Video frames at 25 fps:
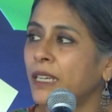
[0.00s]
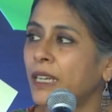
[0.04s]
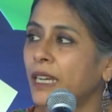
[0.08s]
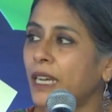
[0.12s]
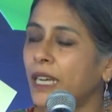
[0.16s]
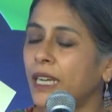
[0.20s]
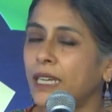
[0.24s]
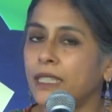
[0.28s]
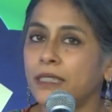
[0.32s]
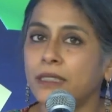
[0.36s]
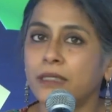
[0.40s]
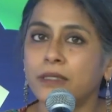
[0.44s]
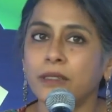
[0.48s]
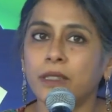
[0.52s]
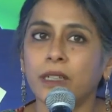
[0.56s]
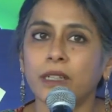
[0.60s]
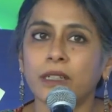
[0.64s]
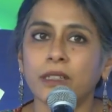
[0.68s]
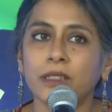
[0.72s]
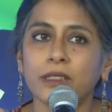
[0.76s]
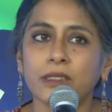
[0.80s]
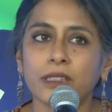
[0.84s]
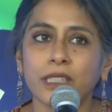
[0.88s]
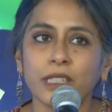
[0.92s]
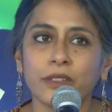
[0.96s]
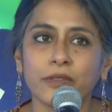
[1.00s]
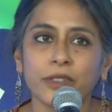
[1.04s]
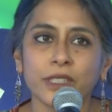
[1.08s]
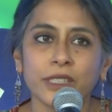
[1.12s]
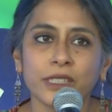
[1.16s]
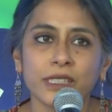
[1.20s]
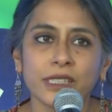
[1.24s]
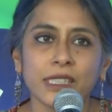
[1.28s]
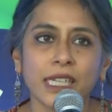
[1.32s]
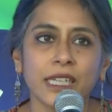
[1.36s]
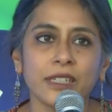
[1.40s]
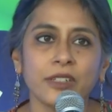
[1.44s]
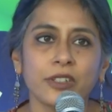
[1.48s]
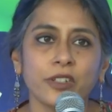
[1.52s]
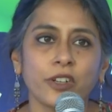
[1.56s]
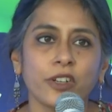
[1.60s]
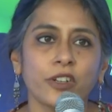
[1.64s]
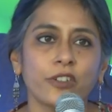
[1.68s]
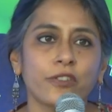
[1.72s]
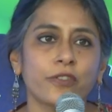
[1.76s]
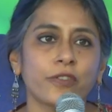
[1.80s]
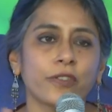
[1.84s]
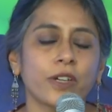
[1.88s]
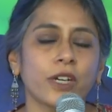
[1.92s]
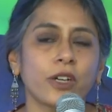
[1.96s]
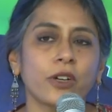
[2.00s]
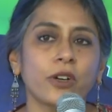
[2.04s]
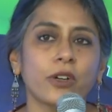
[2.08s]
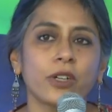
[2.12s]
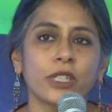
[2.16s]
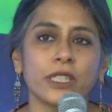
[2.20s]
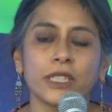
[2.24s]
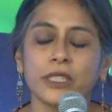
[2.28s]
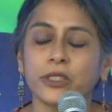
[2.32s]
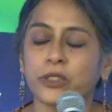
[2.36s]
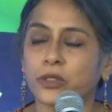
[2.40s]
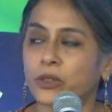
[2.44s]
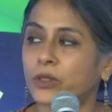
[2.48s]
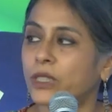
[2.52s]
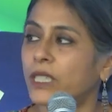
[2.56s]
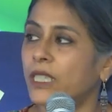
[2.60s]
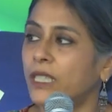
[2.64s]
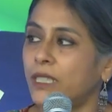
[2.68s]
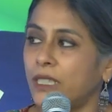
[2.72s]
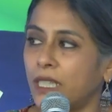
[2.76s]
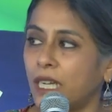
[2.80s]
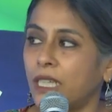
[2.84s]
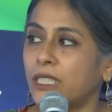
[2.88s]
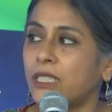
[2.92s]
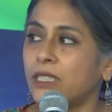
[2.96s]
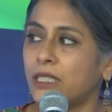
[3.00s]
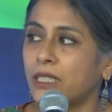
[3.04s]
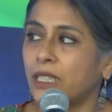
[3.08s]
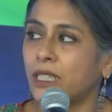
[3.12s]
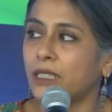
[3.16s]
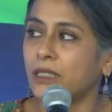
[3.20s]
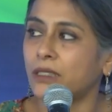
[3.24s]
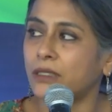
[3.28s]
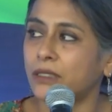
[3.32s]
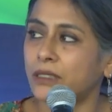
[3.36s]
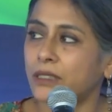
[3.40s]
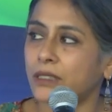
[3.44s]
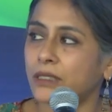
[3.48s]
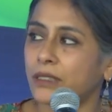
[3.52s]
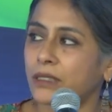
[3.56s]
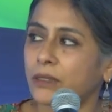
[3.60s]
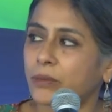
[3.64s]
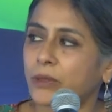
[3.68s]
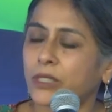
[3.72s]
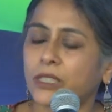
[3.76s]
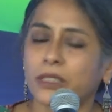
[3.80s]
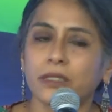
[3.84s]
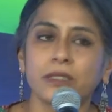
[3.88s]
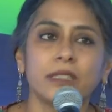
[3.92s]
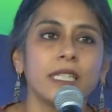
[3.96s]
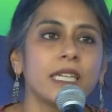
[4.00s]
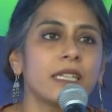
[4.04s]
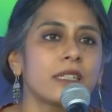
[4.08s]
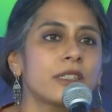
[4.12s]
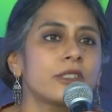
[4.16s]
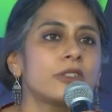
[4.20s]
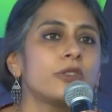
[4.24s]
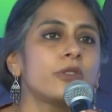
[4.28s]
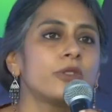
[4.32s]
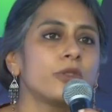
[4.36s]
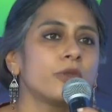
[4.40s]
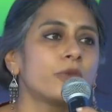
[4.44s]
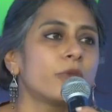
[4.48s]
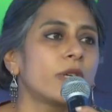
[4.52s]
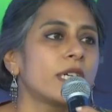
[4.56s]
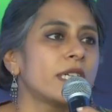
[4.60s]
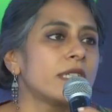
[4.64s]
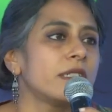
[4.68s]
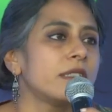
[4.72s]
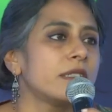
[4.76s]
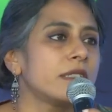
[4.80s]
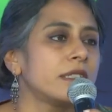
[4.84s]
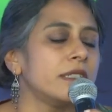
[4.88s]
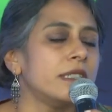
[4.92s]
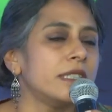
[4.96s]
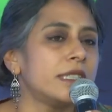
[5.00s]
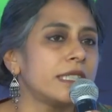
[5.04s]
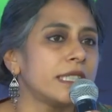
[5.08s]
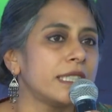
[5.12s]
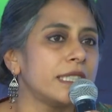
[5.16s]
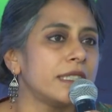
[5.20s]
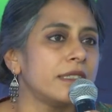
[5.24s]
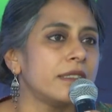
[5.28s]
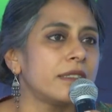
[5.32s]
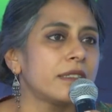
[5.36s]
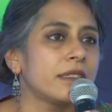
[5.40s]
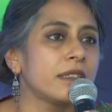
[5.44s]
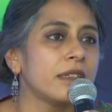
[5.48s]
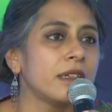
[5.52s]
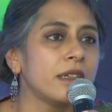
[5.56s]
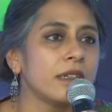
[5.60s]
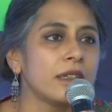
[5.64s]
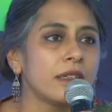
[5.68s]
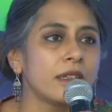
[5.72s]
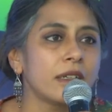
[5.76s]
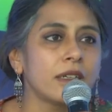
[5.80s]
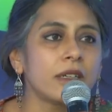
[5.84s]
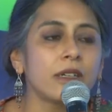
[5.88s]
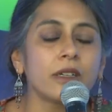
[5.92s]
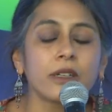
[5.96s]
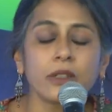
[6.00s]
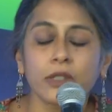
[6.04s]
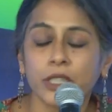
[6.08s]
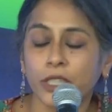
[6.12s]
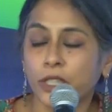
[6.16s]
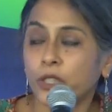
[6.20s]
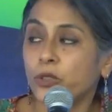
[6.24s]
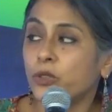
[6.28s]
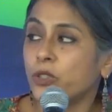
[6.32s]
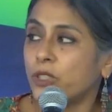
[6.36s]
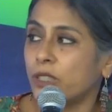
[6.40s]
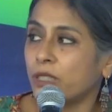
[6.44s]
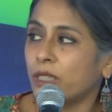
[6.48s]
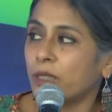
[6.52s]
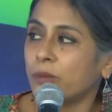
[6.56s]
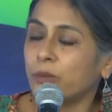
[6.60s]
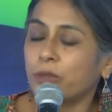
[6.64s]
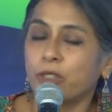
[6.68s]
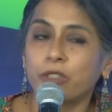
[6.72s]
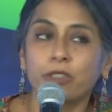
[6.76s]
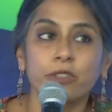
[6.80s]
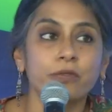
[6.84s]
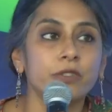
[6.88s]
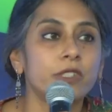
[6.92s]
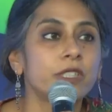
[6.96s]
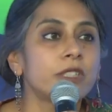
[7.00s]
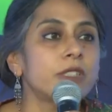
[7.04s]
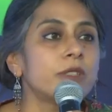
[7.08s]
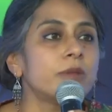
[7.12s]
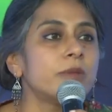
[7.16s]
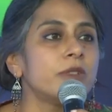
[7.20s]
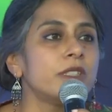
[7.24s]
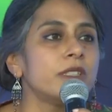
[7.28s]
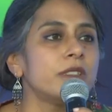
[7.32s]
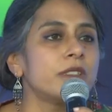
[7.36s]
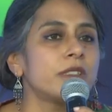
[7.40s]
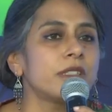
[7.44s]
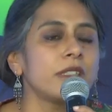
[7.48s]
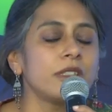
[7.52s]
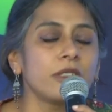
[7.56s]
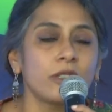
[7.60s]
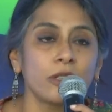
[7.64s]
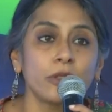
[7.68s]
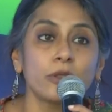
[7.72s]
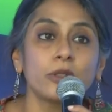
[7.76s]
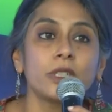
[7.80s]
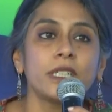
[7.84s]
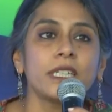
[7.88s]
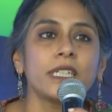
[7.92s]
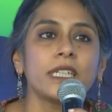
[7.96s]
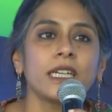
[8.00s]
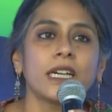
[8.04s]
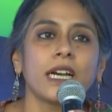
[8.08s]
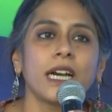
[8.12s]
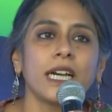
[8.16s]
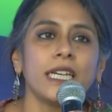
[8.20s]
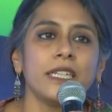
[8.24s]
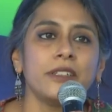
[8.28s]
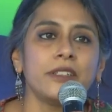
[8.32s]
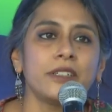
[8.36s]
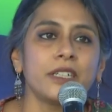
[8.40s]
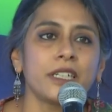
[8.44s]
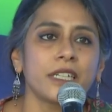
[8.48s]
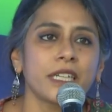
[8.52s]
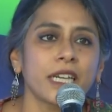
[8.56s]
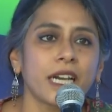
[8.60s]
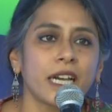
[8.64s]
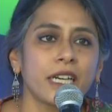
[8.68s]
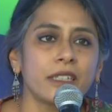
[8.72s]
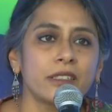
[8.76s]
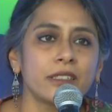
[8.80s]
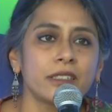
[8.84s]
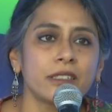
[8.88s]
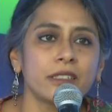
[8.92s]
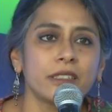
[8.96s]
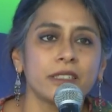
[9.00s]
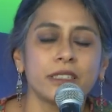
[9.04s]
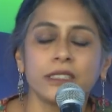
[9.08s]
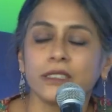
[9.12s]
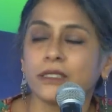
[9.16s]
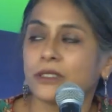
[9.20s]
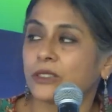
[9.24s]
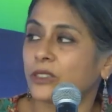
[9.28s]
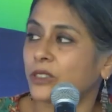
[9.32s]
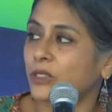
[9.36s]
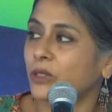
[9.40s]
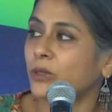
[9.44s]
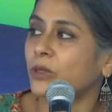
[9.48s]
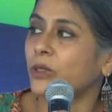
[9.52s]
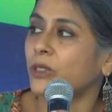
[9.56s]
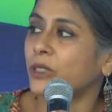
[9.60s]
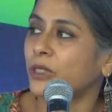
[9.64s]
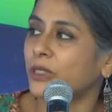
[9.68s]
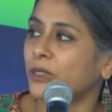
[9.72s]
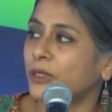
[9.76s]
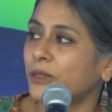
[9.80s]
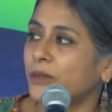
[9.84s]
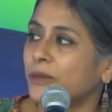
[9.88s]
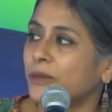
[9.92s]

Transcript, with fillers: And uh, they were sent off according to their nationalities. But the Dehradun one contained a huge number of Germans, including Heinrich Harrer and so on.